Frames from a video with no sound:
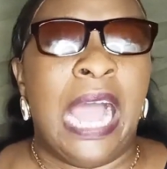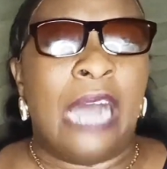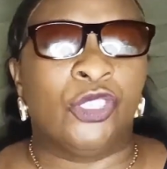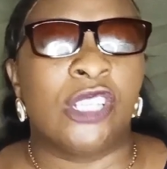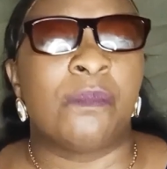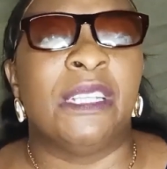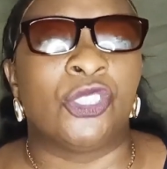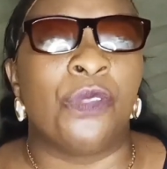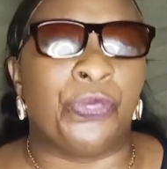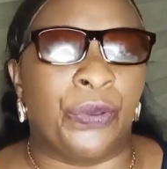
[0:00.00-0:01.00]
I just
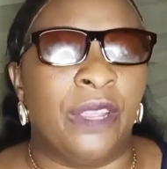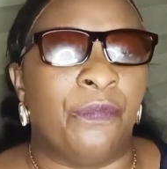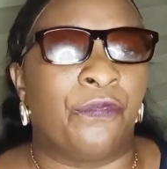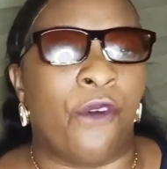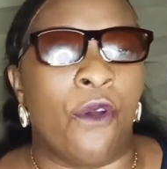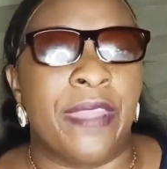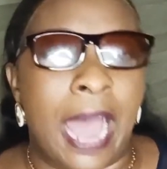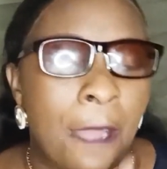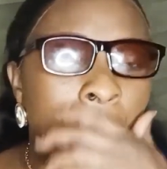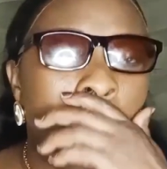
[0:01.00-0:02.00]
mentioned 3 for
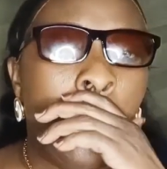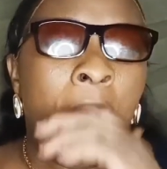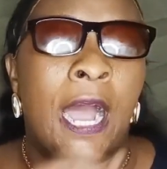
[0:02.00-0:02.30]
now.